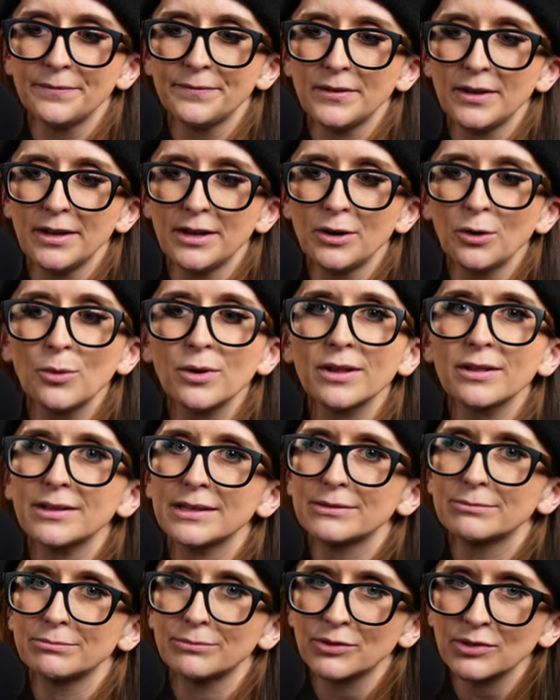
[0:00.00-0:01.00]
you don't want to
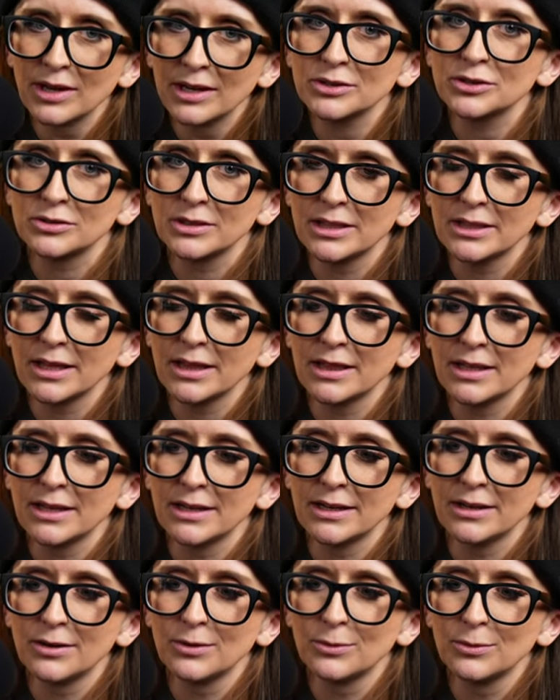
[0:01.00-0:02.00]
like saturate the
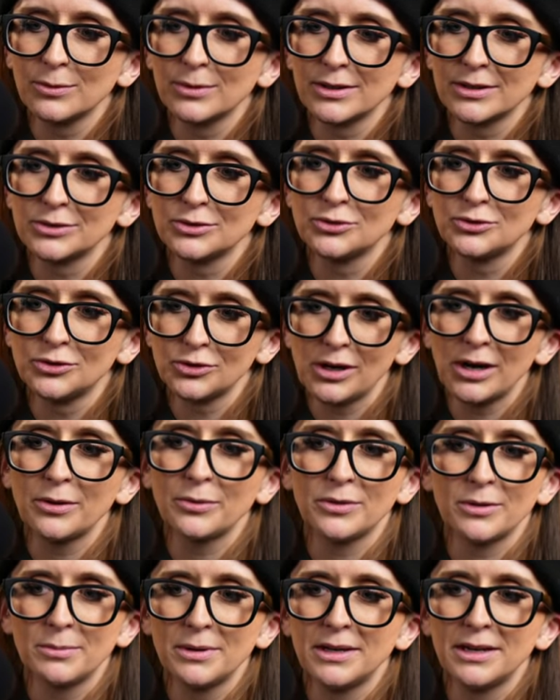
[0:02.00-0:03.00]
thing you don't want to
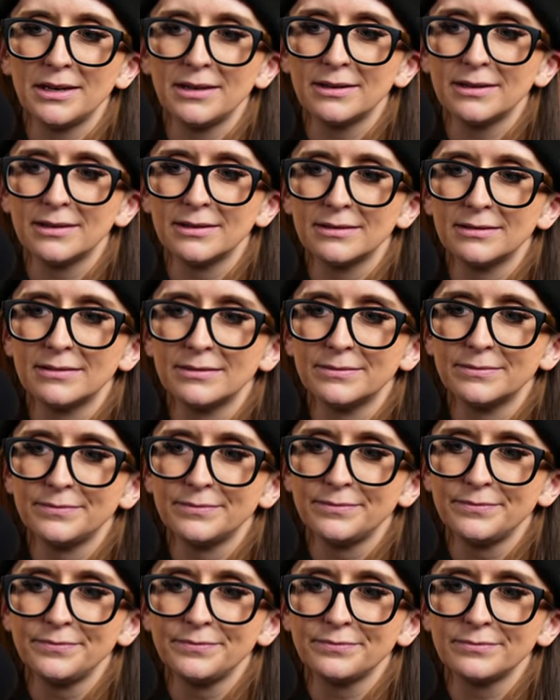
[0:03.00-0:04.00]
drown the midi in
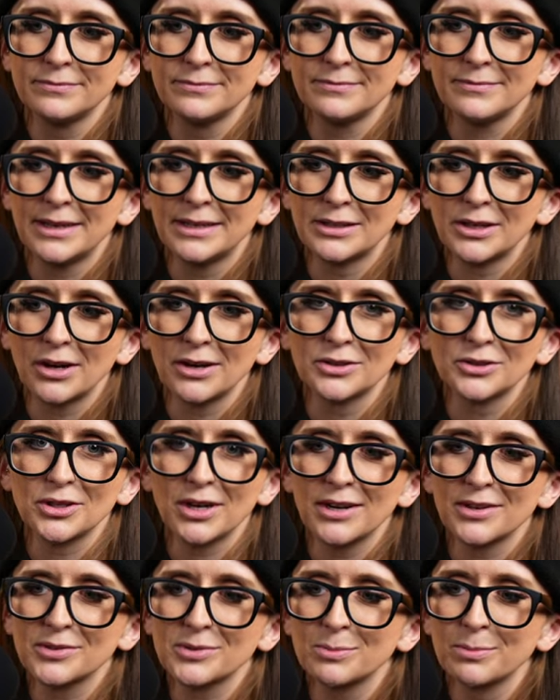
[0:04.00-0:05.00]
in
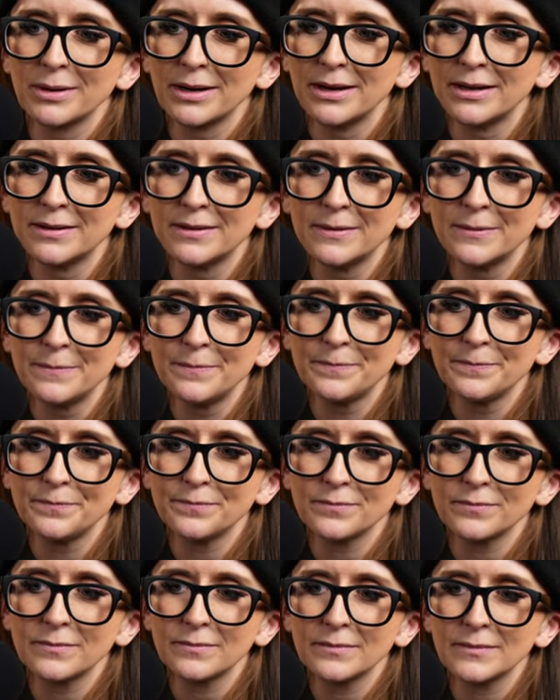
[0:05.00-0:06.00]
contrast but
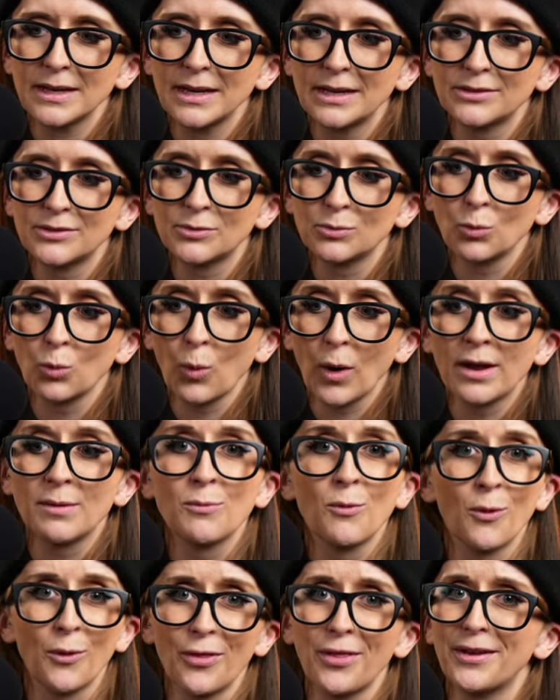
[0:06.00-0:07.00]
it's way
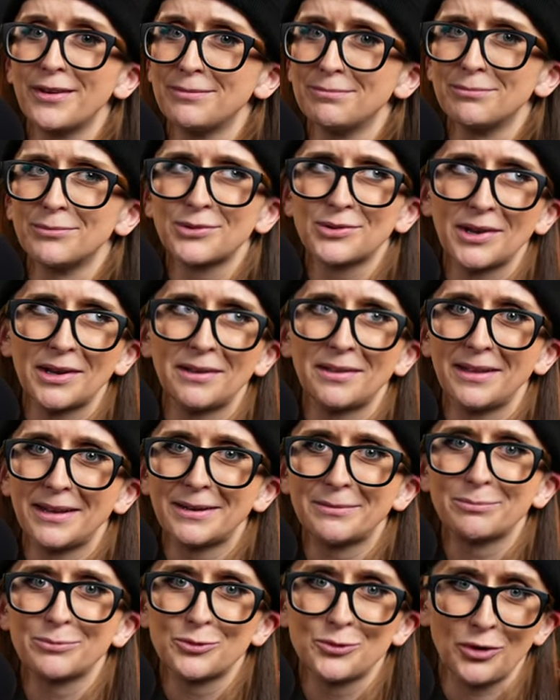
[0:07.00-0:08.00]
more than say
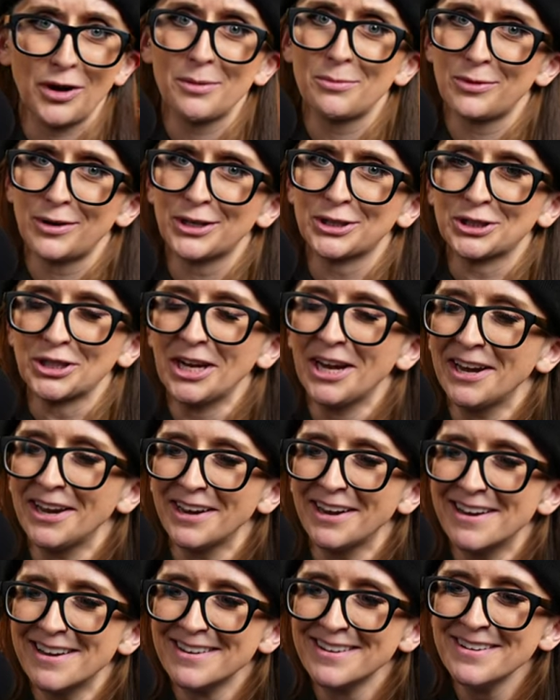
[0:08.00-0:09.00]
like dry
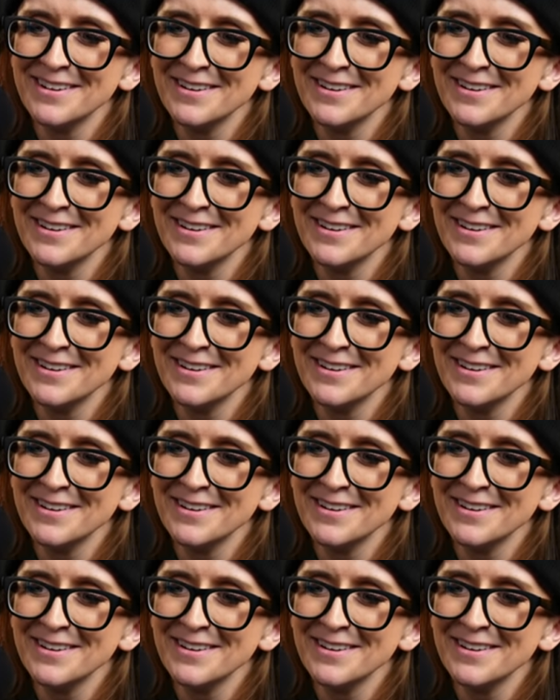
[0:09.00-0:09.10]
brushing